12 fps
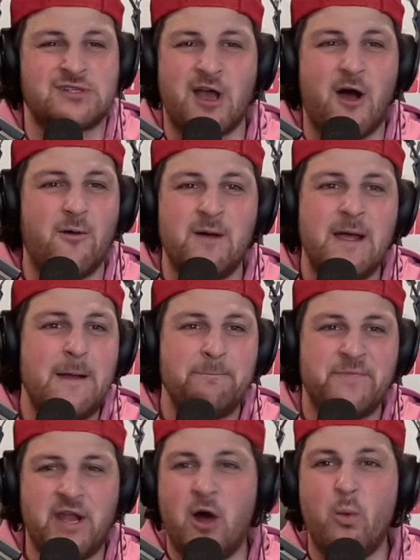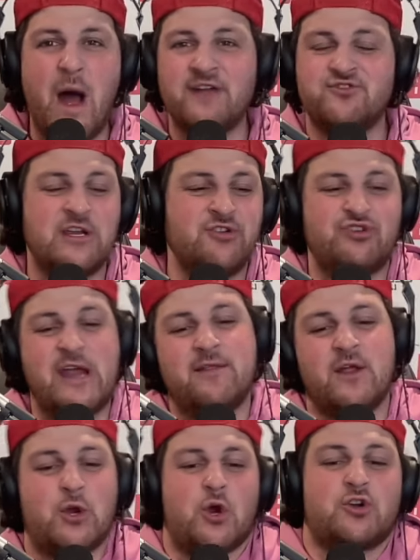So, you know, watching
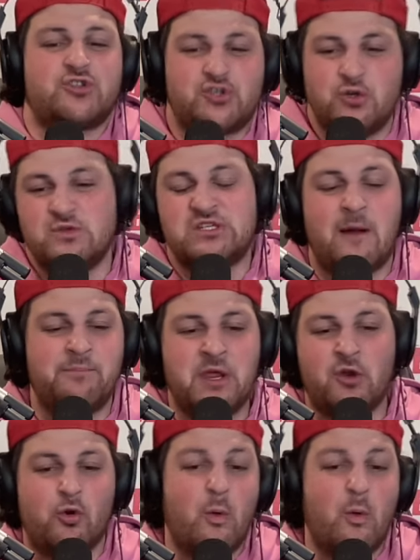Jalen Hurts do something,